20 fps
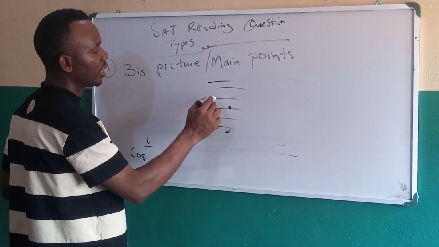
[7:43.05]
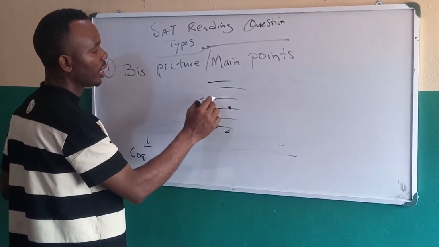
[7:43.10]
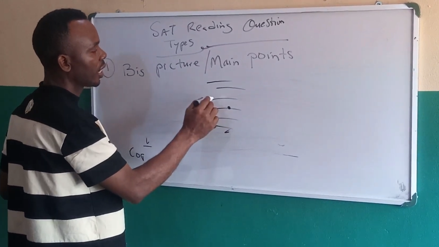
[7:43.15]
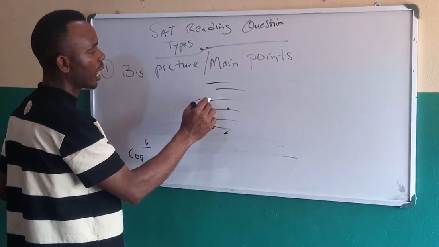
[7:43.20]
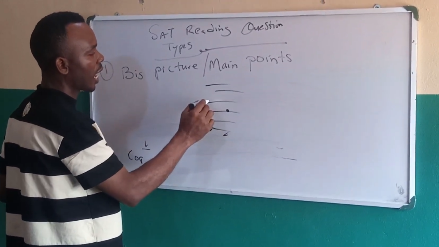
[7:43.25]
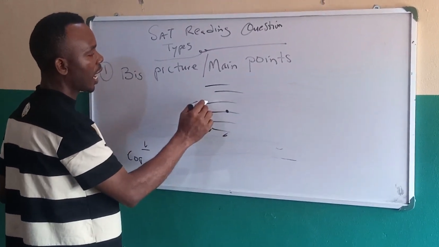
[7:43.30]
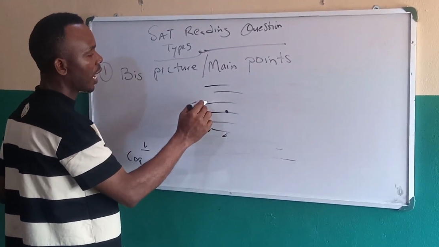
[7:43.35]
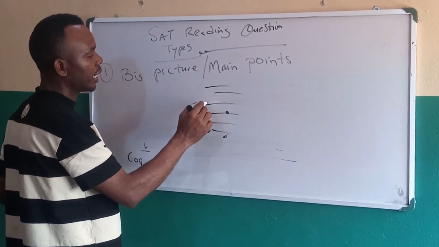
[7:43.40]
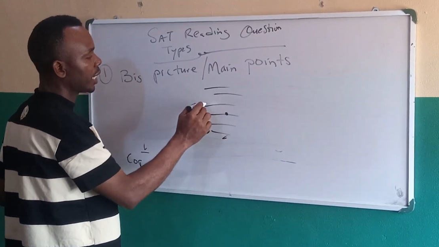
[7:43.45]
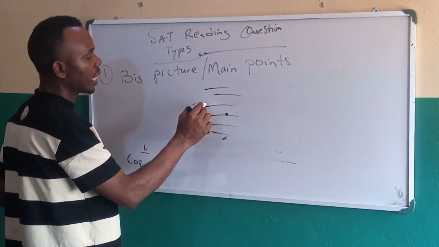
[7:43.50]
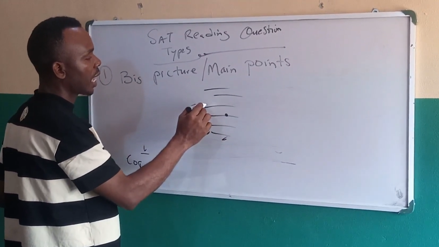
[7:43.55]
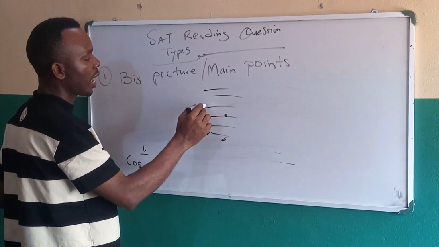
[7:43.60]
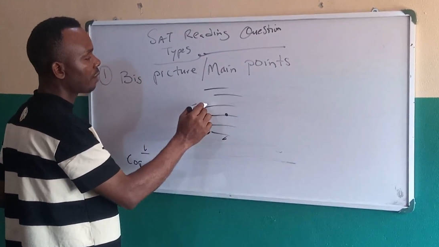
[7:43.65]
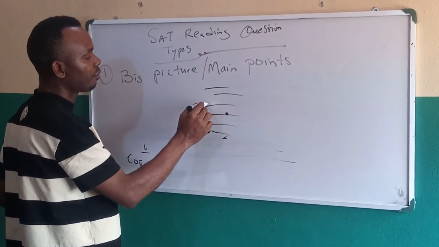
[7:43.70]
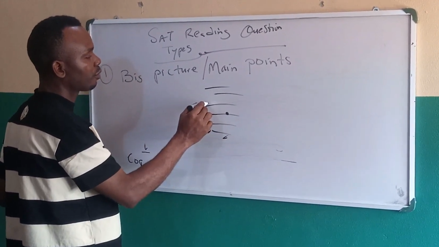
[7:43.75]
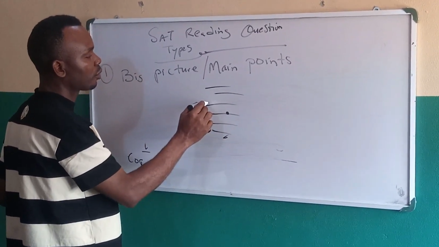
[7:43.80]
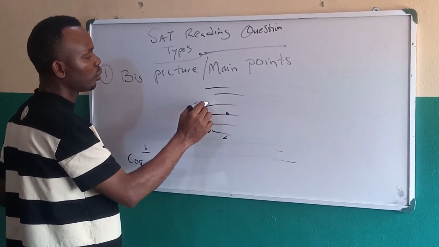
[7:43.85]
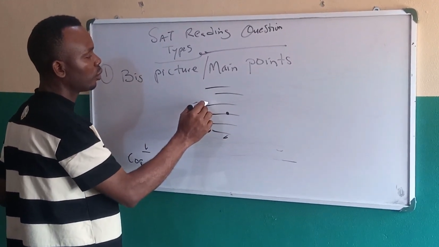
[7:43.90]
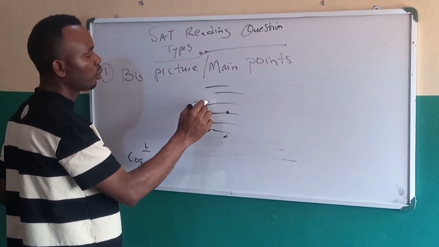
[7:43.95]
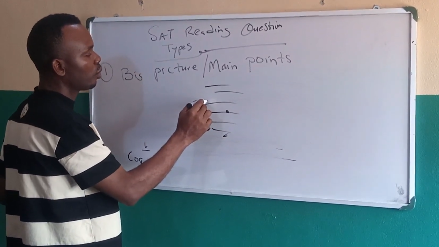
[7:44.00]
I have
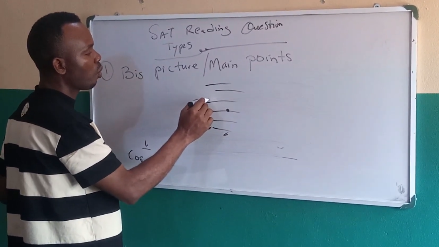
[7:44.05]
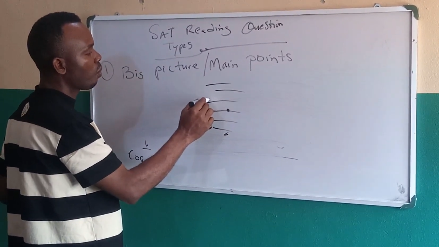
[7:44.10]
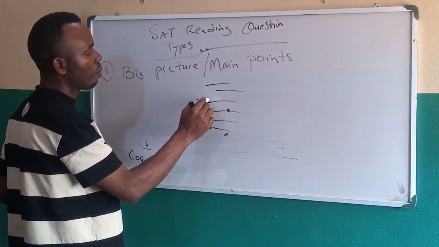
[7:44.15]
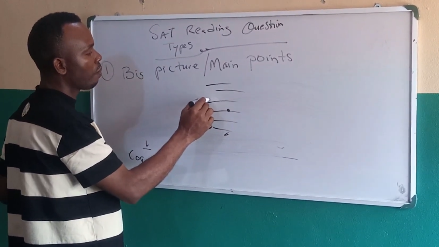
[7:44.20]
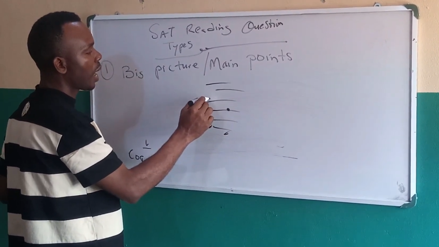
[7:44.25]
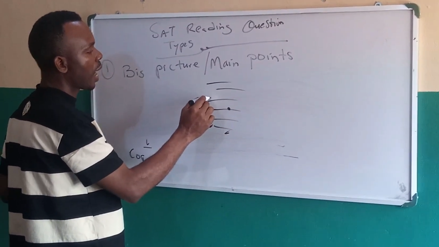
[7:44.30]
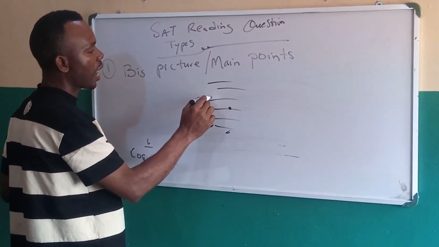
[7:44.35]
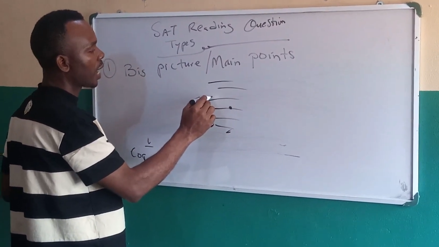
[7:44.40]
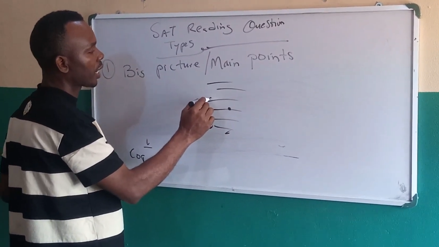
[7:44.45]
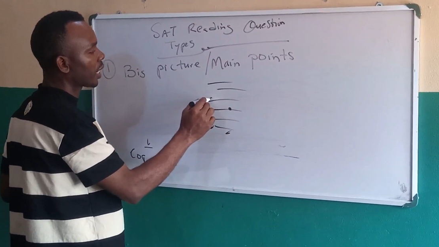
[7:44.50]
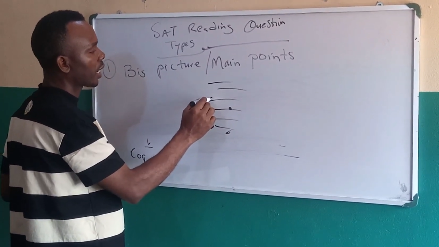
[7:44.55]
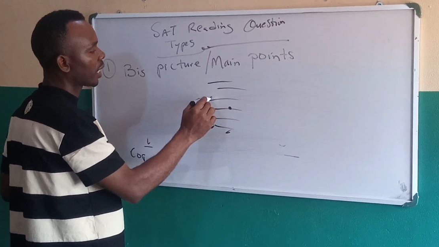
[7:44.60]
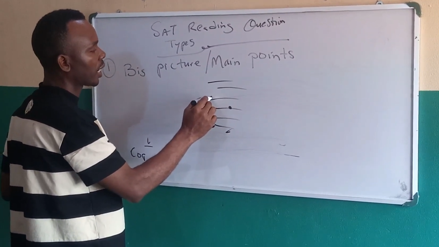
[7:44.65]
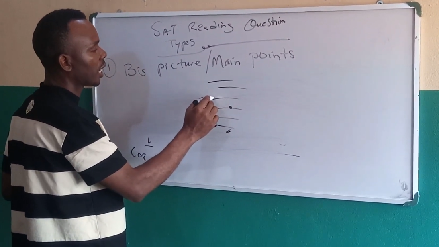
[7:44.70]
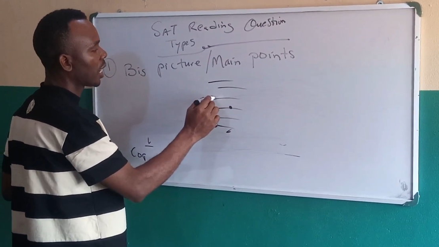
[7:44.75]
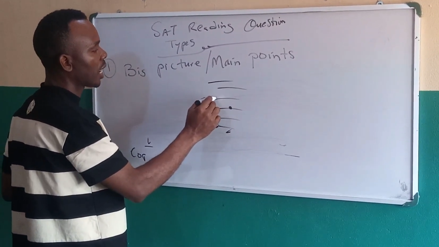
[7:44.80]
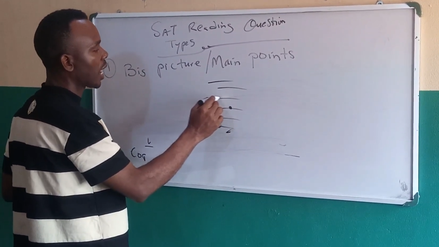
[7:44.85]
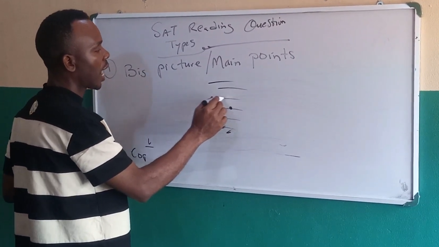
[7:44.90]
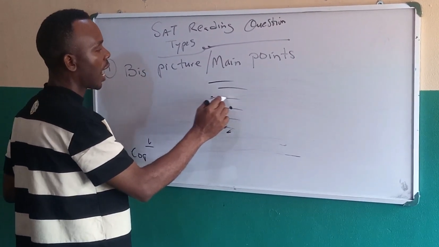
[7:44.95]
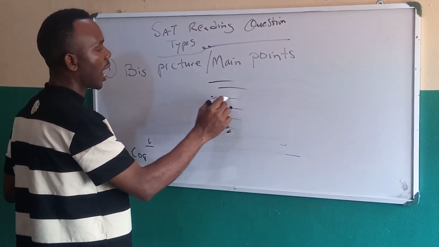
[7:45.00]
to go back
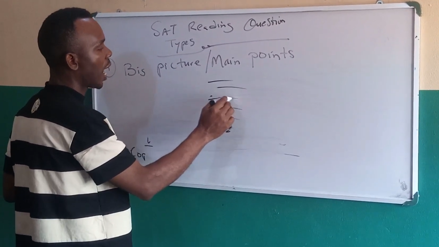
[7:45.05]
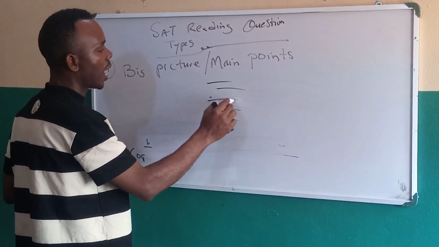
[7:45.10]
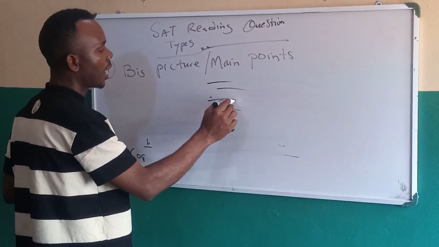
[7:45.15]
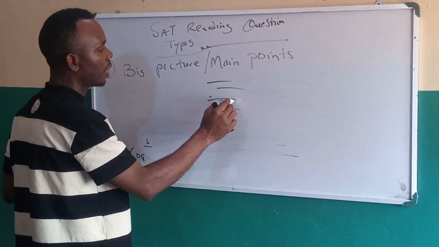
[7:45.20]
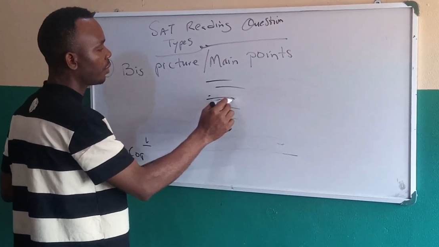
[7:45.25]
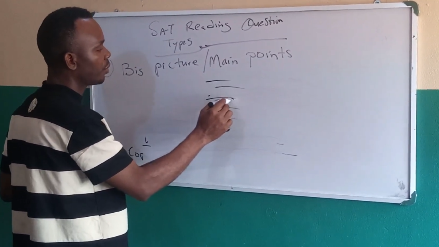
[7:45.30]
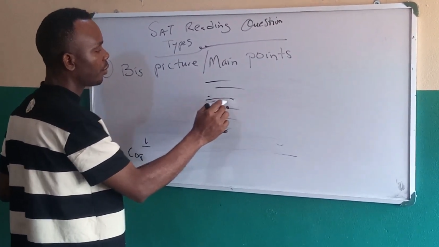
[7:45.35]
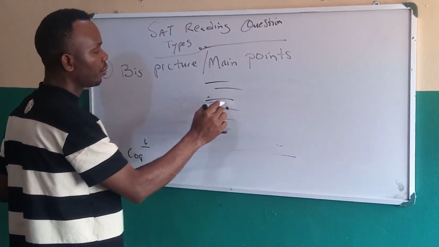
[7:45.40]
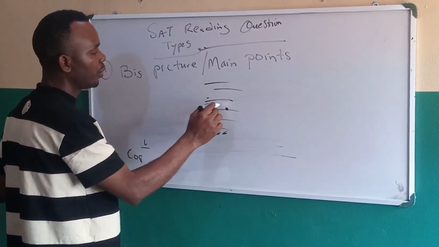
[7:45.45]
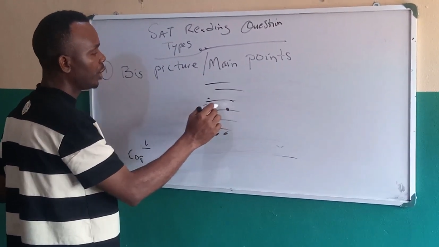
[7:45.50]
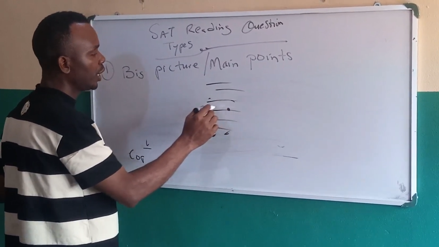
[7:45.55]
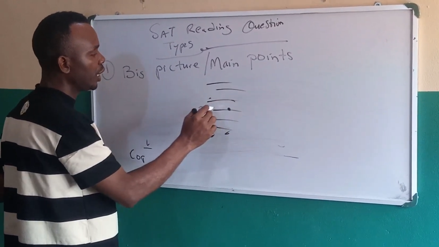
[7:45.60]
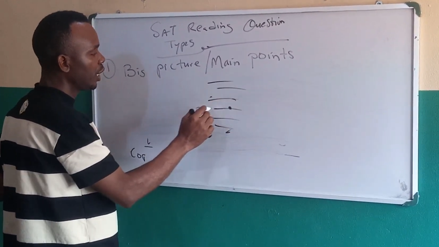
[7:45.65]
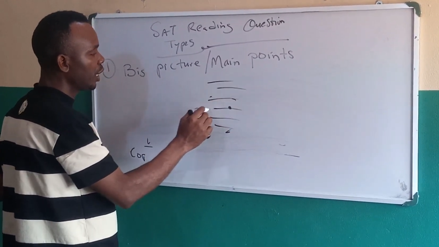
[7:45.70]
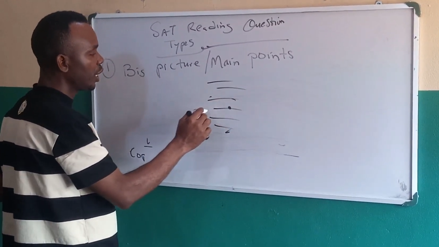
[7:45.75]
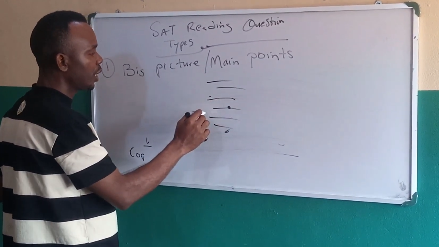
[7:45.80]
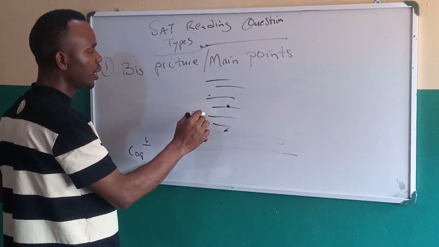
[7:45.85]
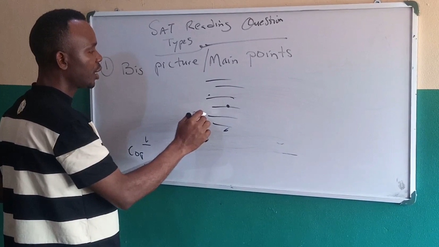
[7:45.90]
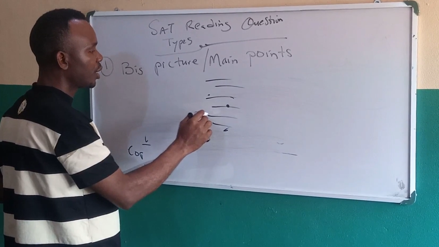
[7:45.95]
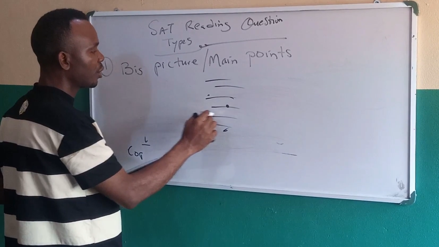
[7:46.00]
and
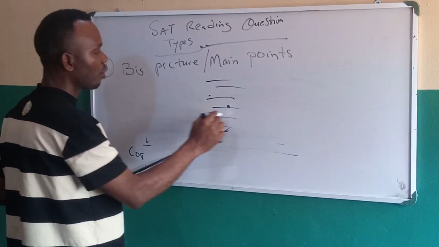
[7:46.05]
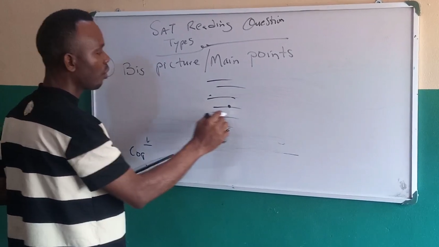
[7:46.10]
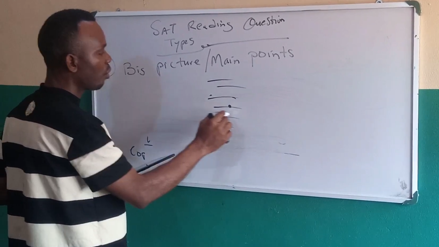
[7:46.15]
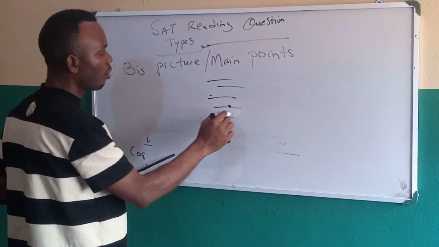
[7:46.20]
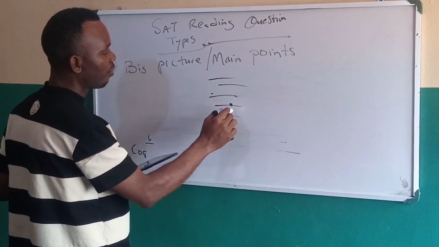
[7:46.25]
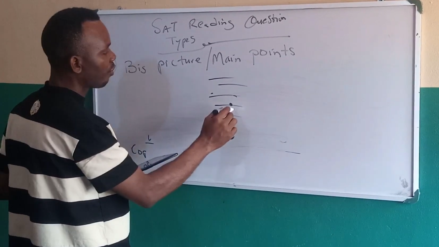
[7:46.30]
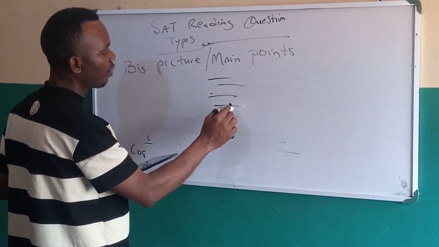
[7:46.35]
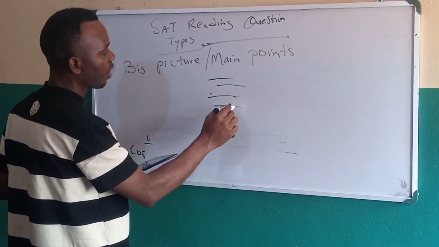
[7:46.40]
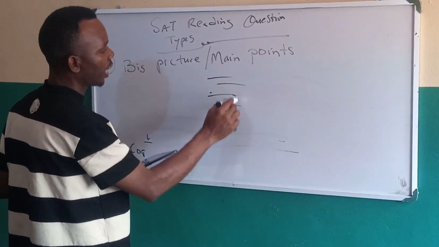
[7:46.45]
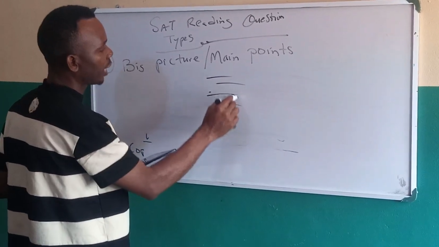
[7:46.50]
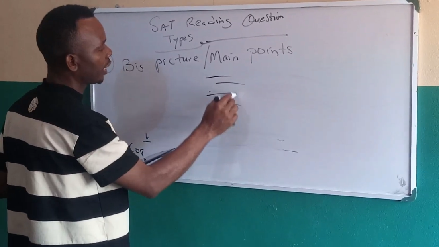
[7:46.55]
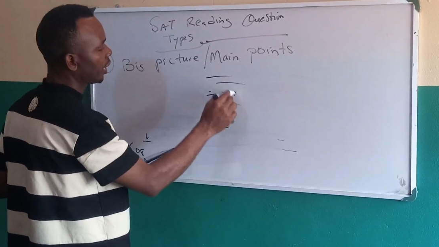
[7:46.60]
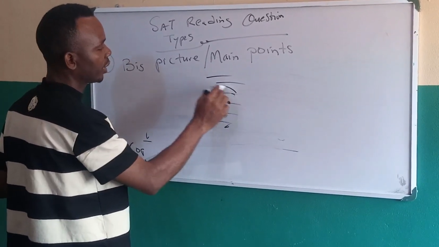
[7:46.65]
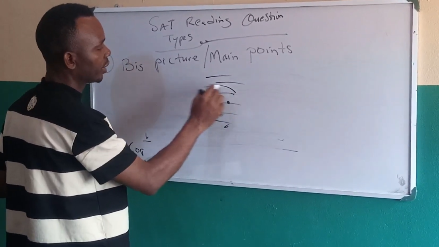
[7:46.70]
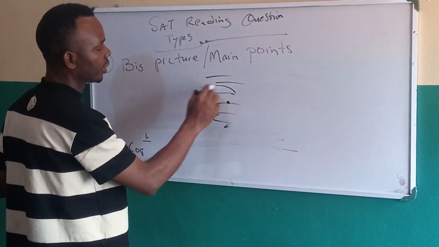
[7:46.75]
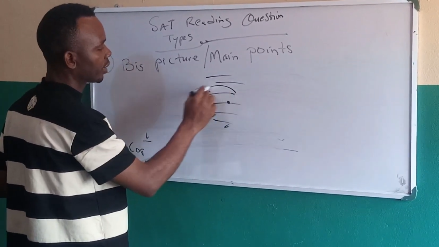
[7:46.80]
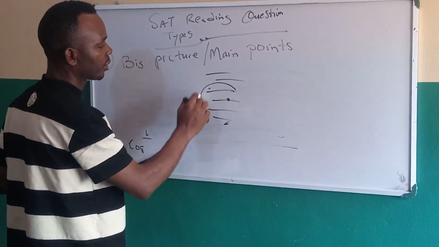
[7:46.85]
read over it.